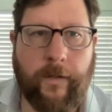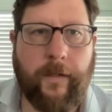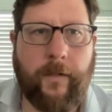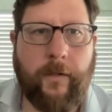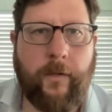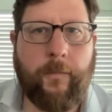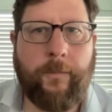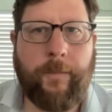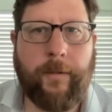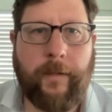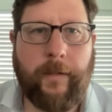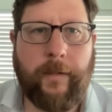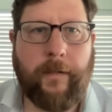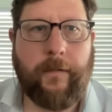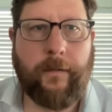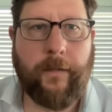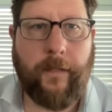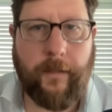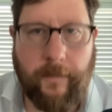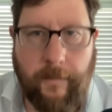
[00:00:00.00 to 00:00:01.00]
the new
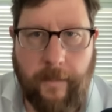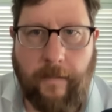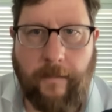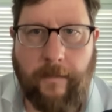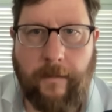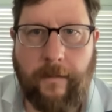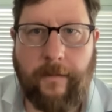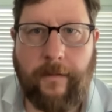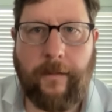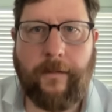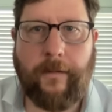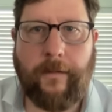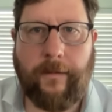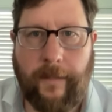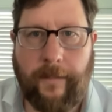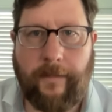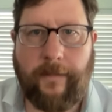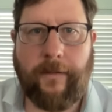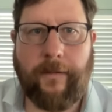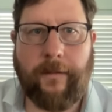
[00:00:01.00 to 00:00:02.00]
political consensus is.
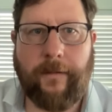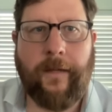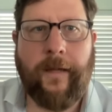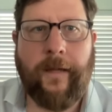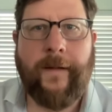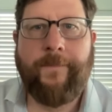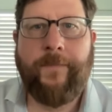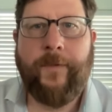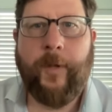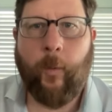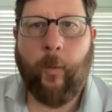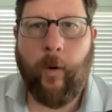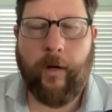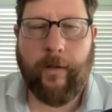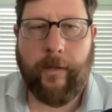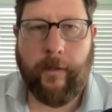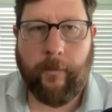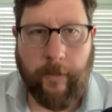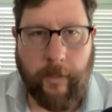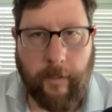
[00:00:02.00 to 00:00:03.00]
This is where
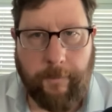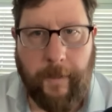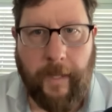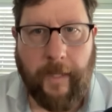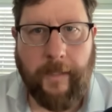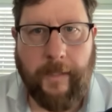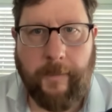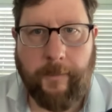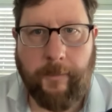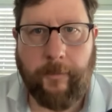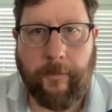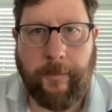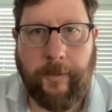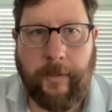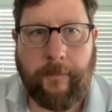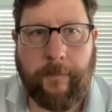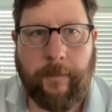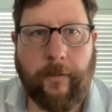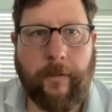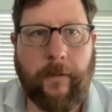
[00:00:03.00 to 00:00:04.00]
the responsible
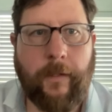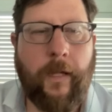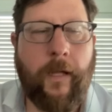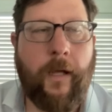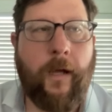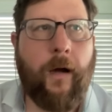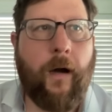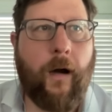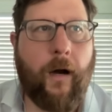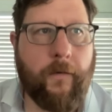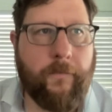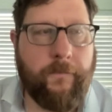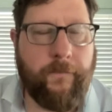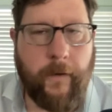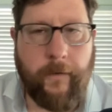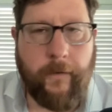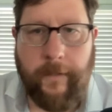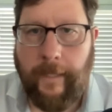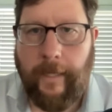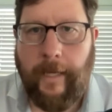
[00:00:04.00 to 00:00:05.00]
people are
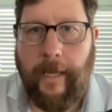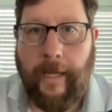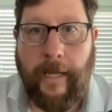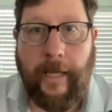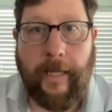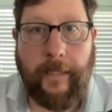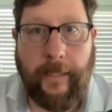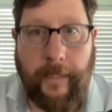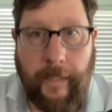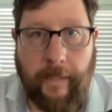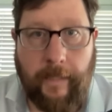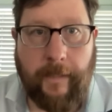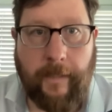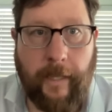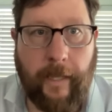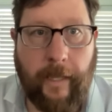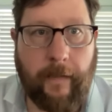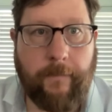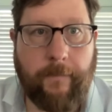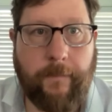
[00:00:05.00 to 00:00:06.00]
voting. And I get
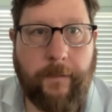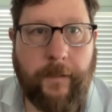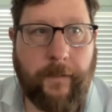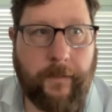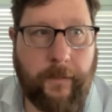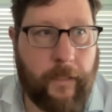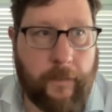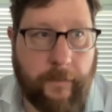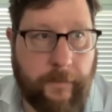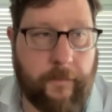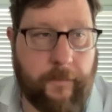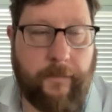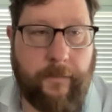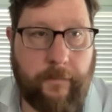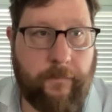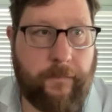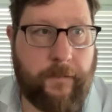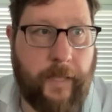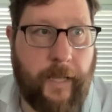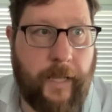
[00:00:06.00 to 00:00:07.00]
that, because I'll
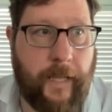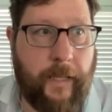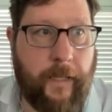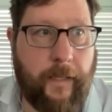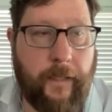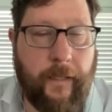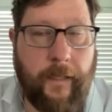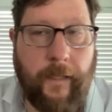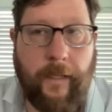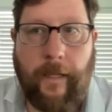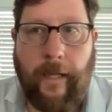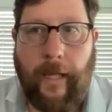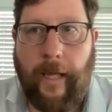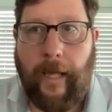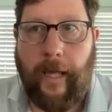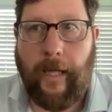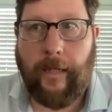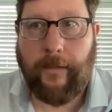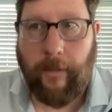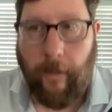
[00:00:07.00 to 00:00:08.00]
just say,
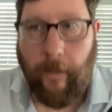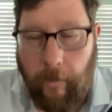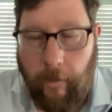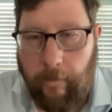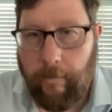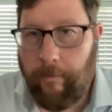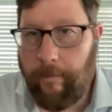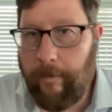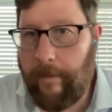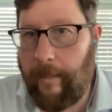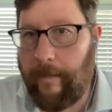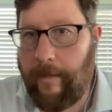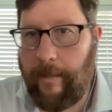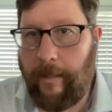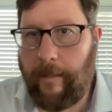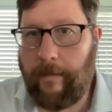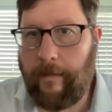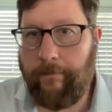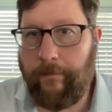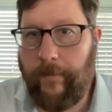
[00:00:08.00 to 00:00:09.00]
as horrible I
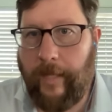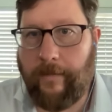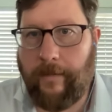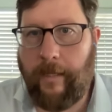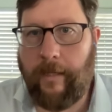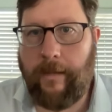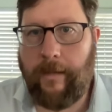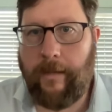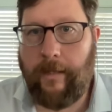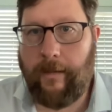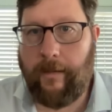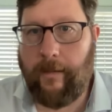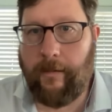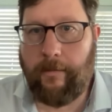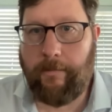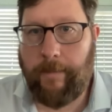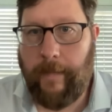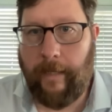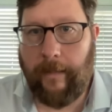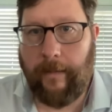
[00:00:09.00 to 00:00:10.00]
think this
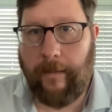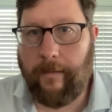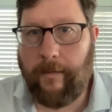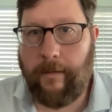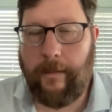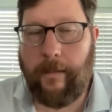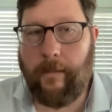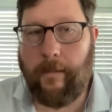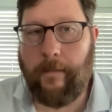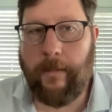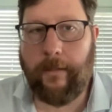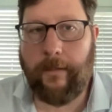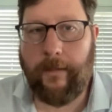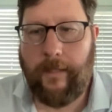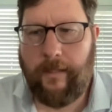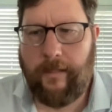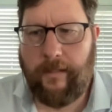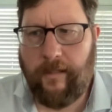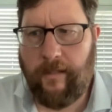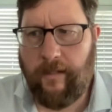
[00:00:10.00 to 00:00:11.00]
policy in the Middle
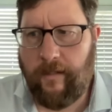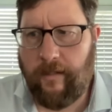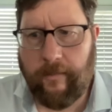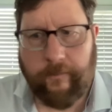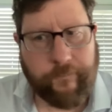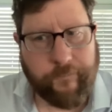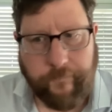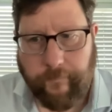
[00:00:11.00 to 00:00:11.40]
East is,